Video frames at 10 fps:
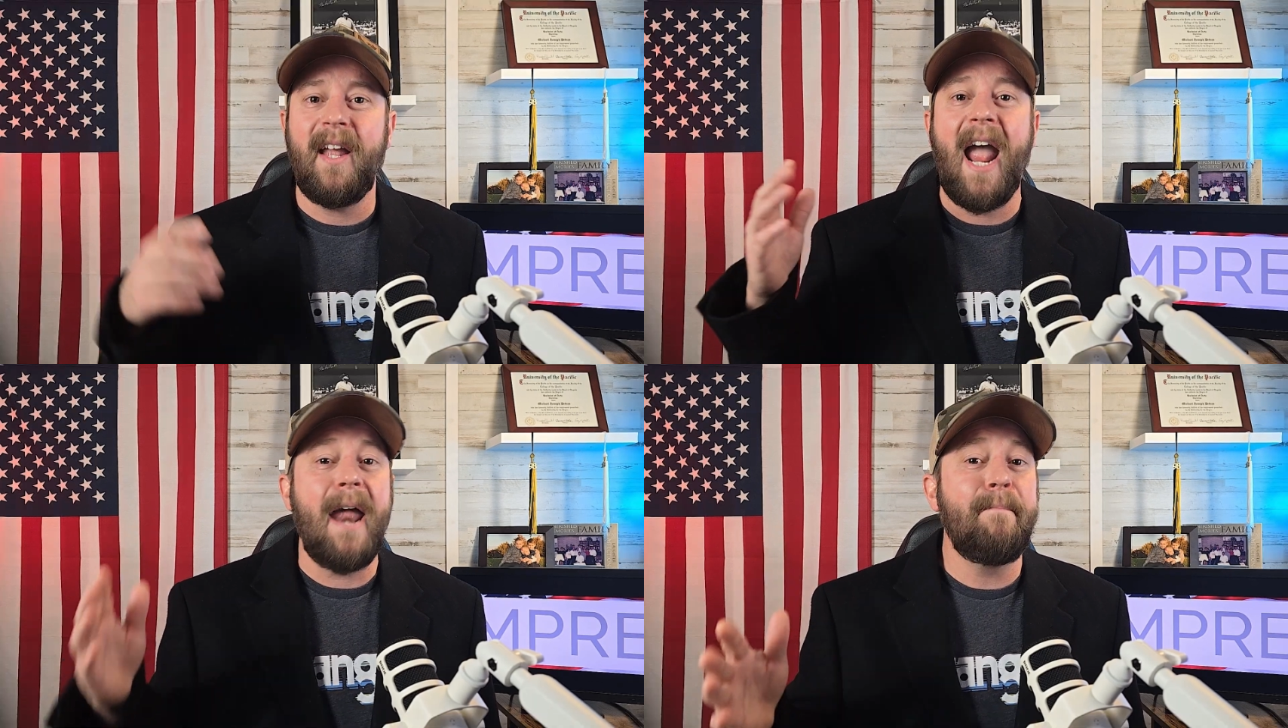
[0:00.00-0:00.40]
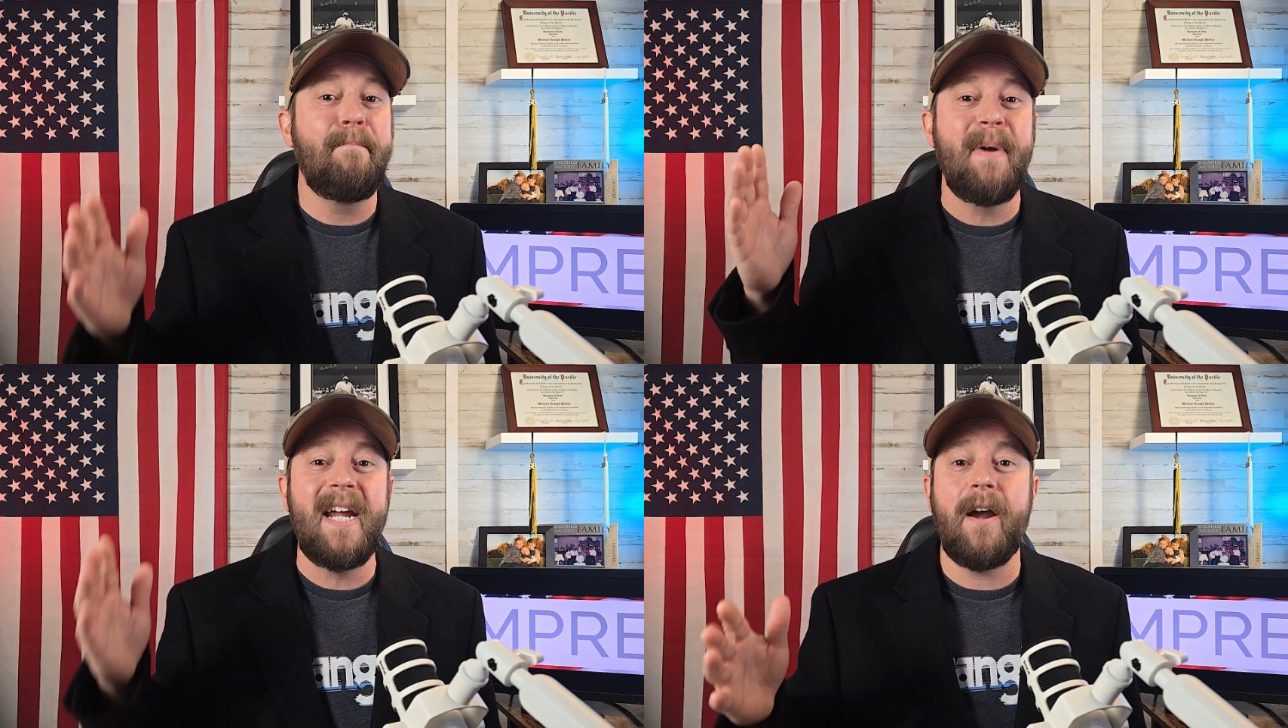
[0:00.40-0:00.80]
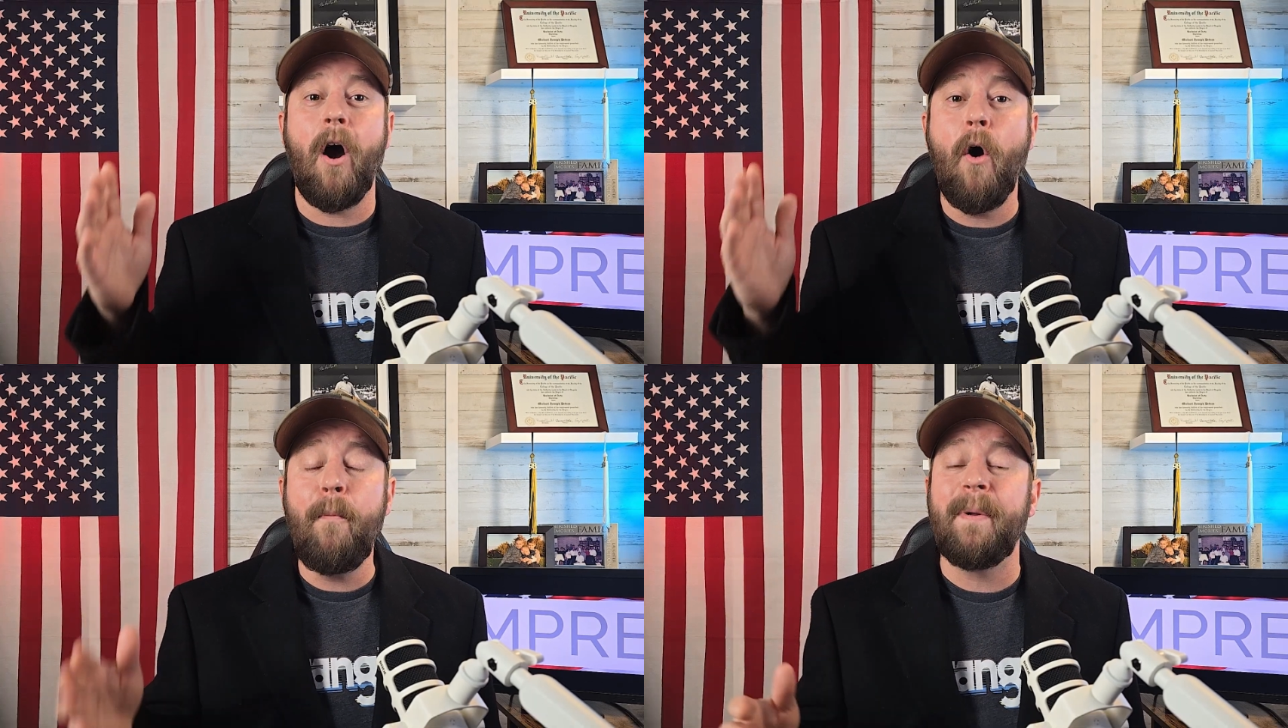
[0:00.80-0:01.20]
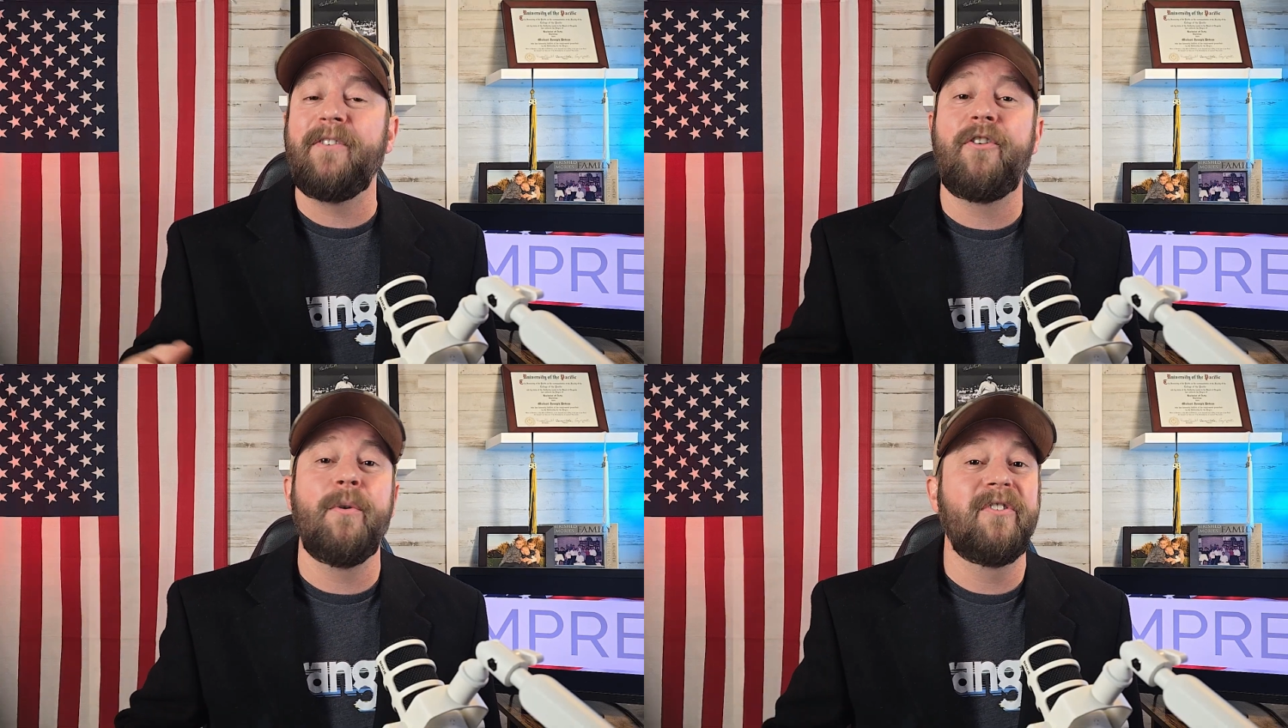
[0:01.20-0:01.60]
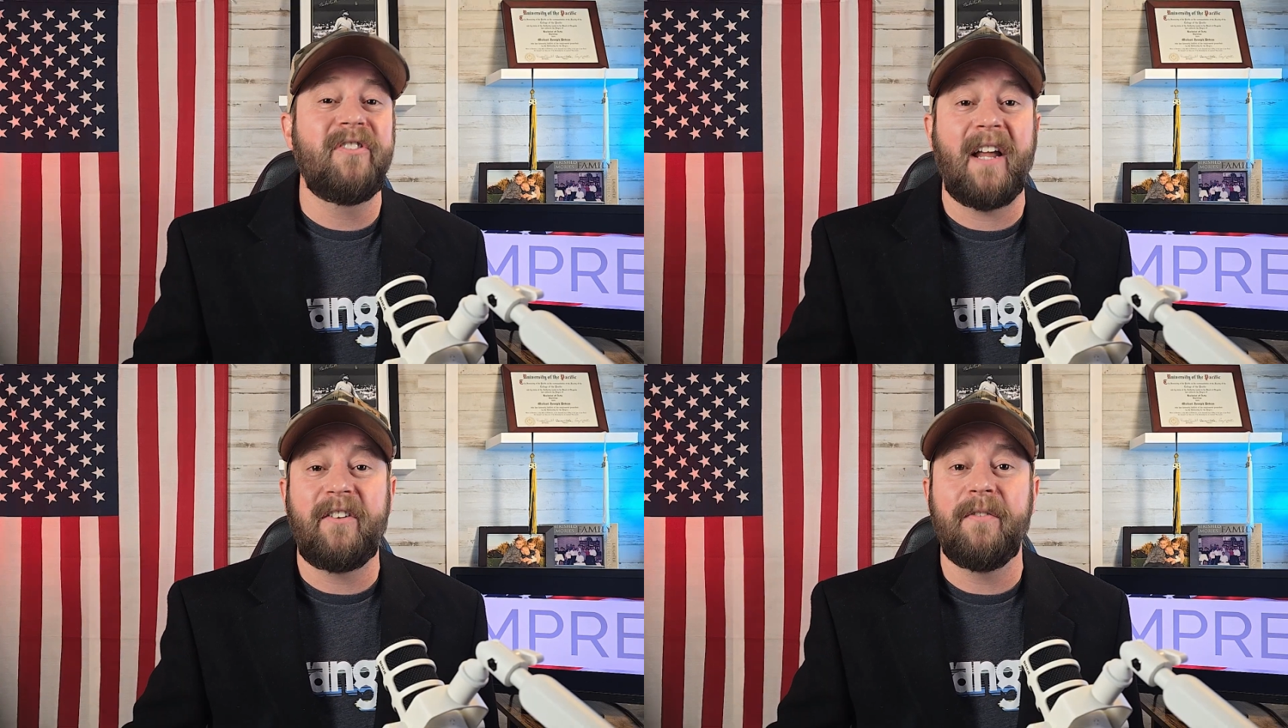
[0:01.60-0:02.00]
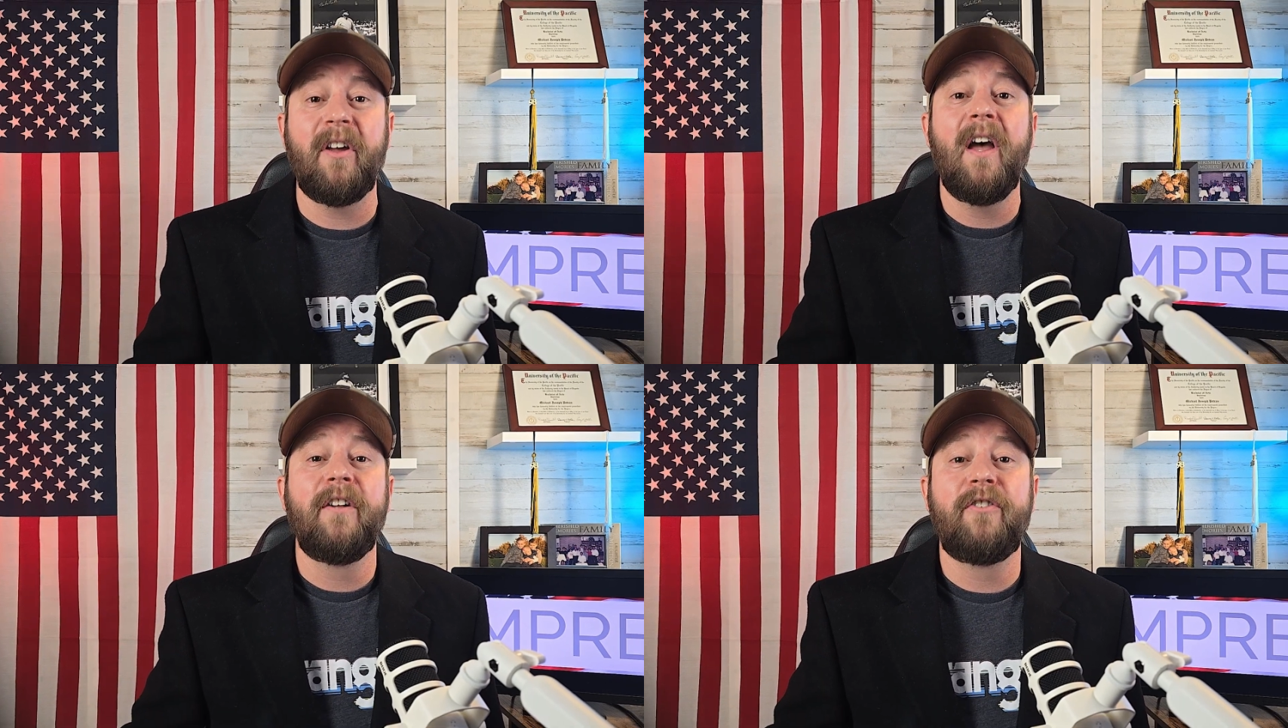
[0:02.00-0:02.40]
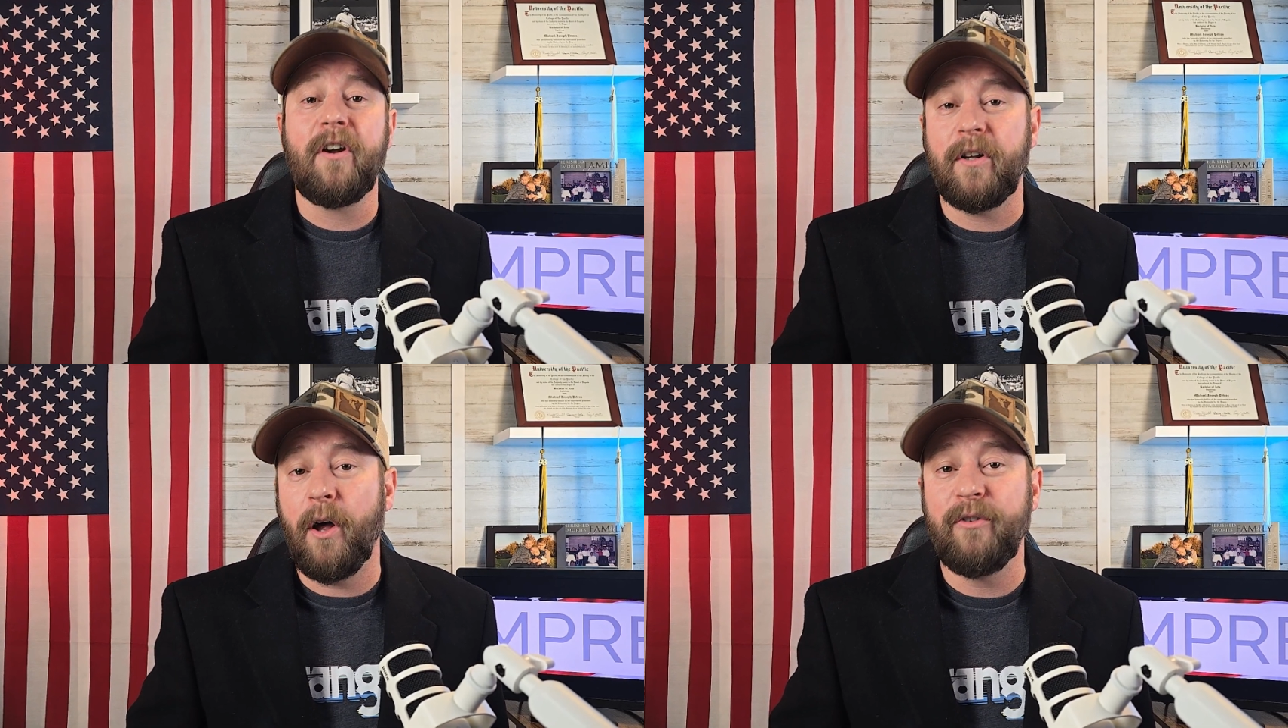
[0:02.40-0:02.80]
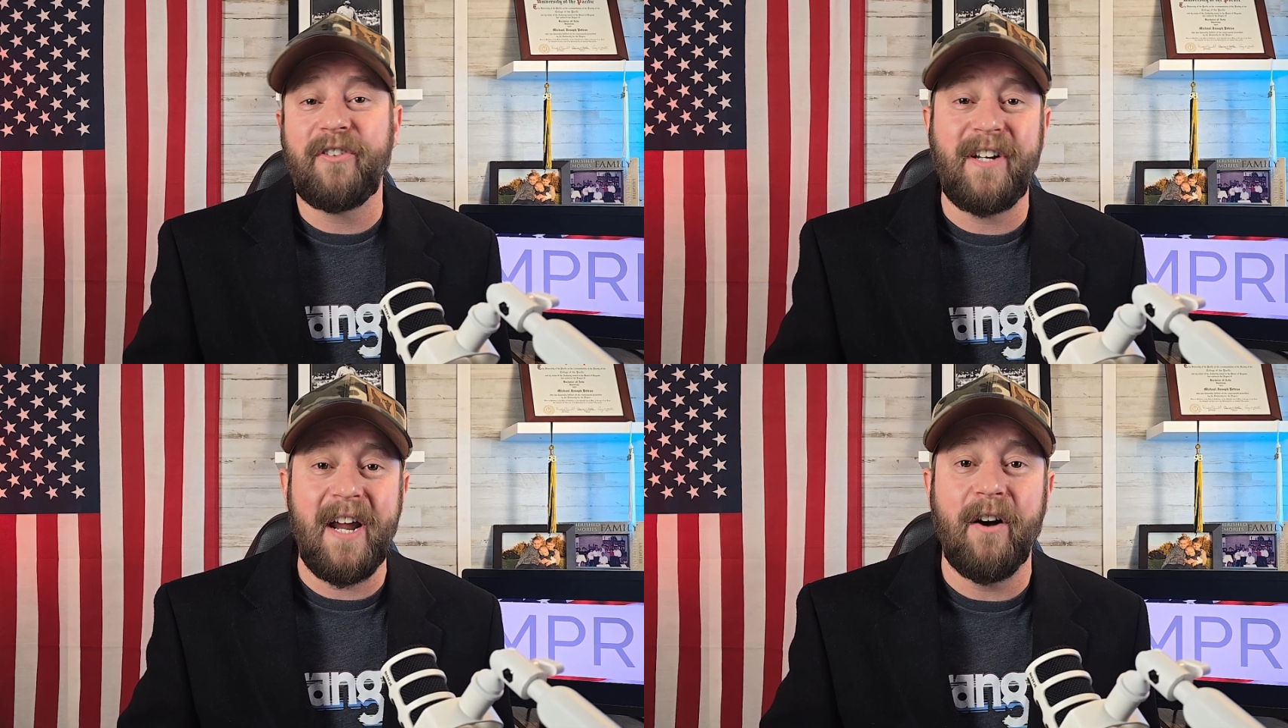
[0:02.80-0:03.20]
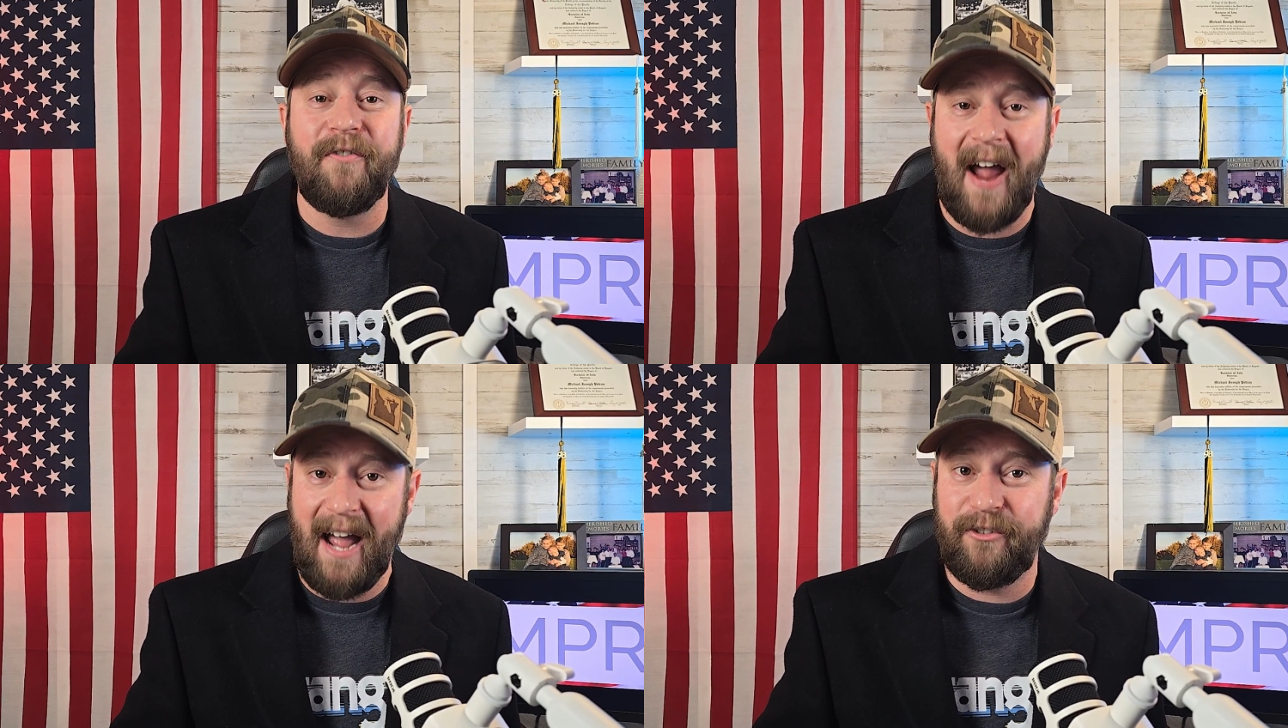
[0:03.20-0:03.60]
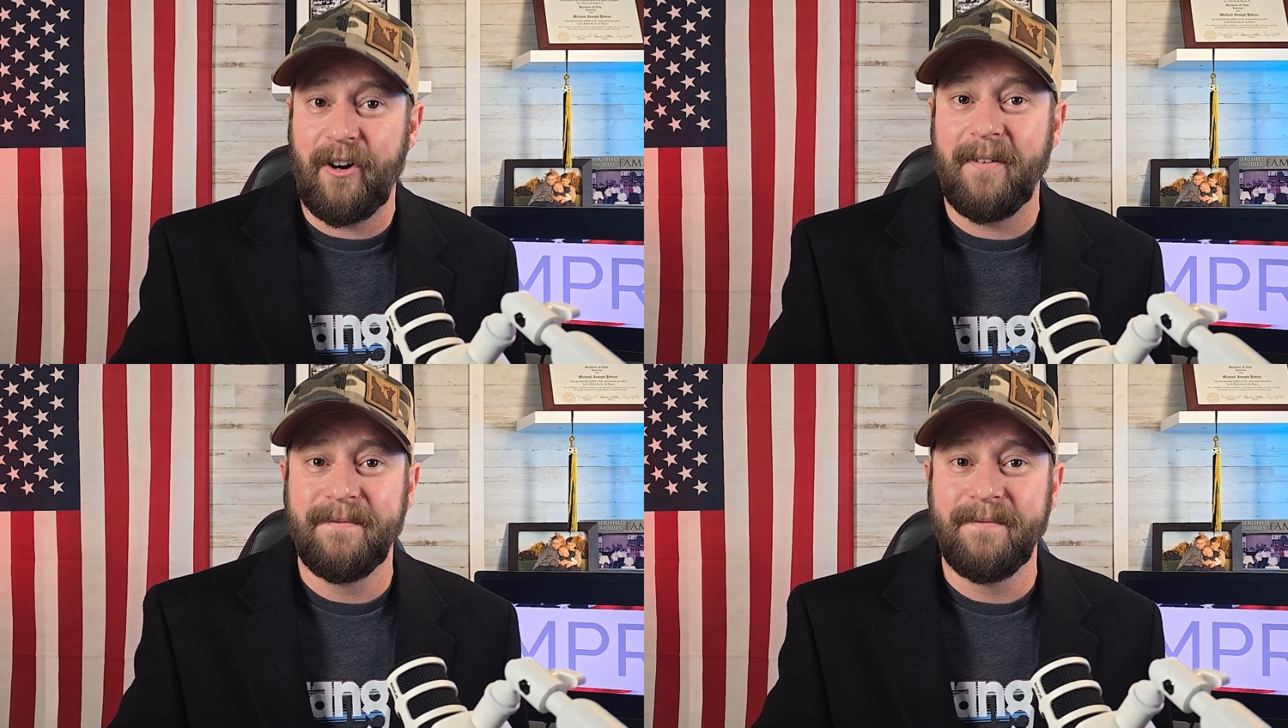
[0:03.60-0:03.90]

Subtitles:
and be open to incentives to close the deal faster.